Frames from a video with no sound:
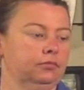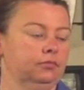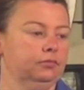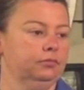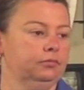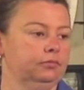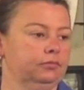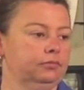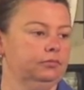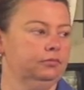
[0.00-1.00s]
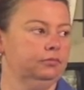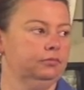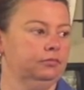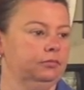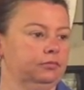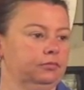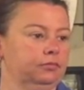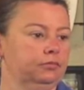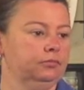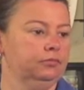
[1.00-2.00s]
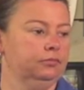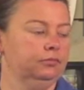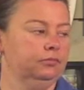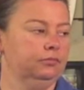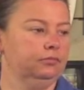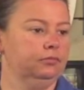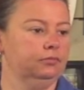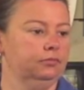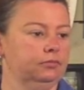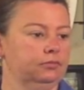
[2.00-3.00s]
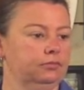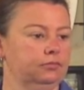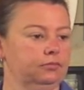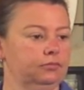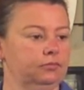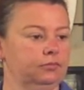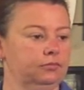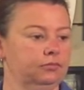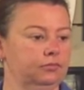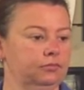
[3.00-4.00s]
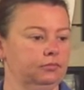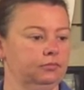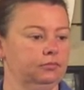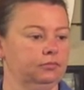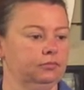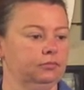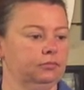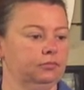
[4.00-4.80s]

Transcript: (not speaking)